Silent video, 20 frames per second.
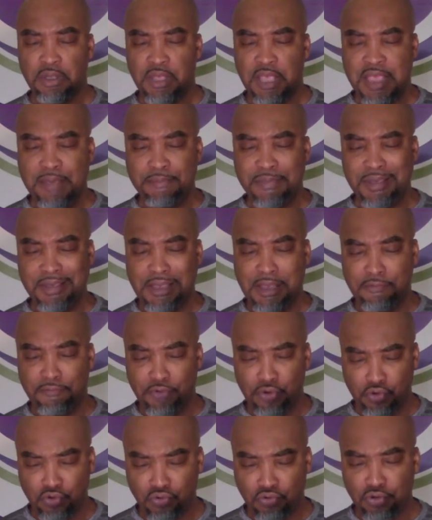and make
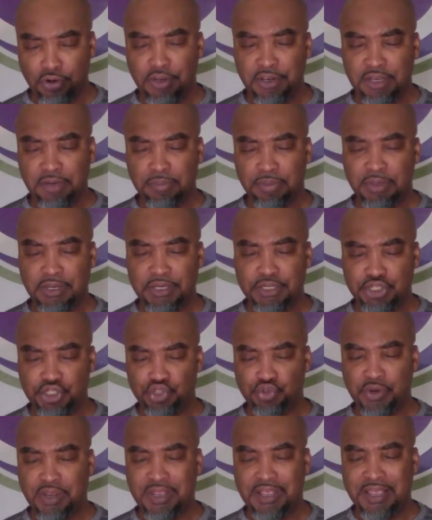every crooked place
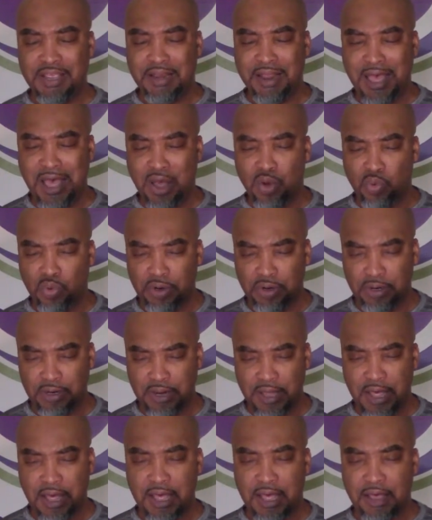straight in our
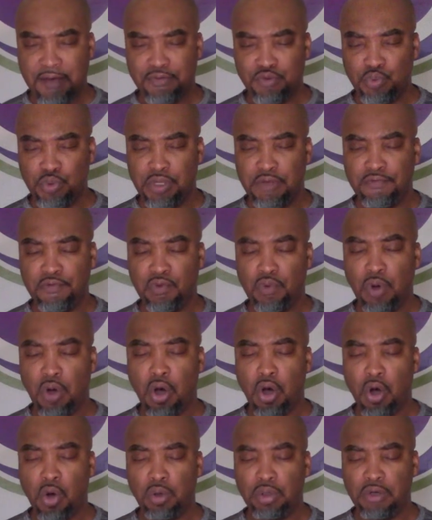lives. We give you
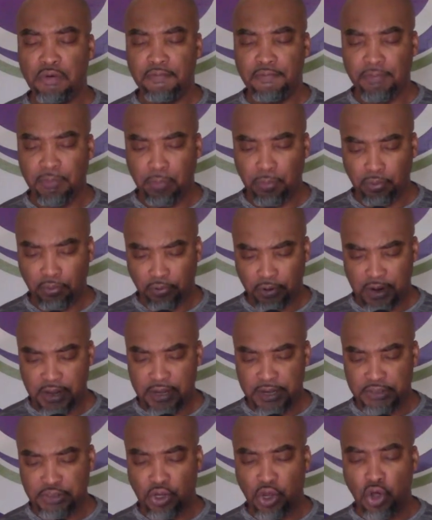all of the
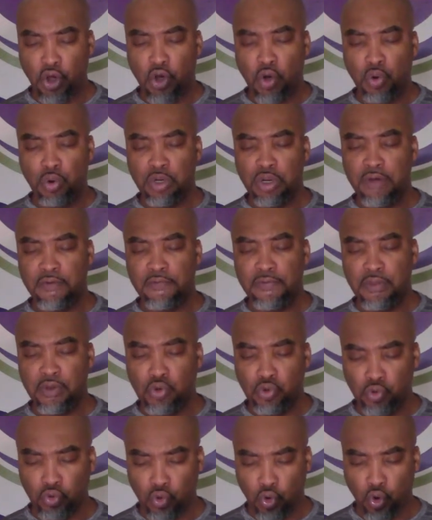praise, all of the
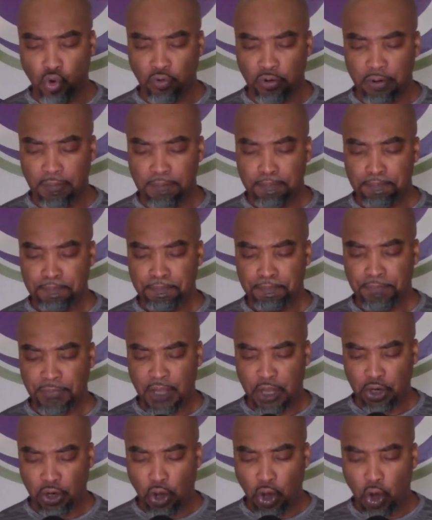glory,
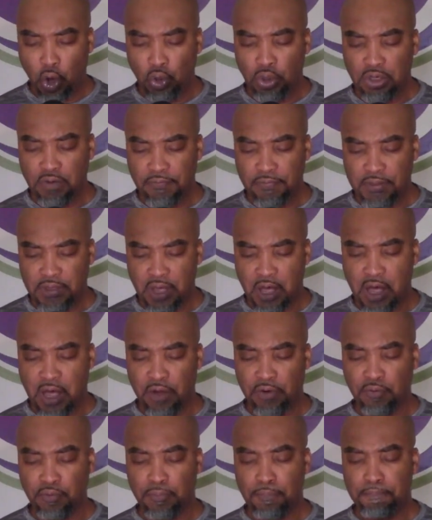and all of the
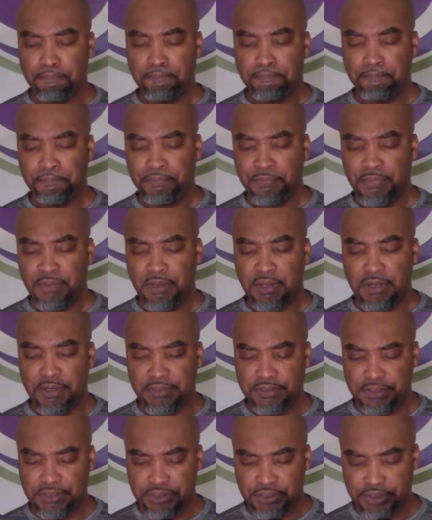honor. It
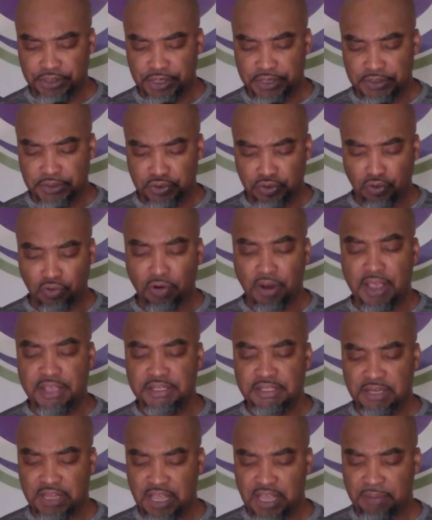is in Jesus
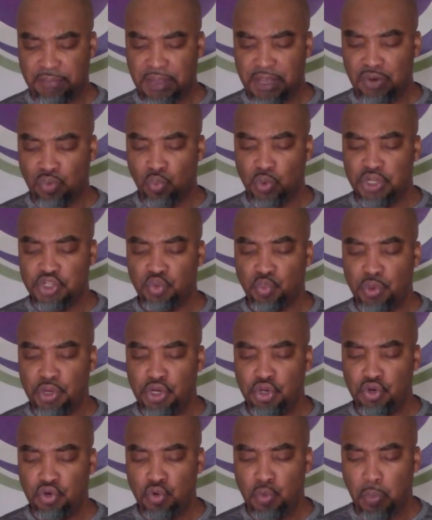Christ's name in which we
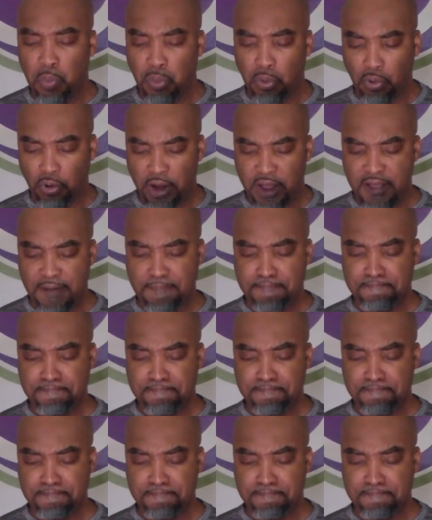do pray.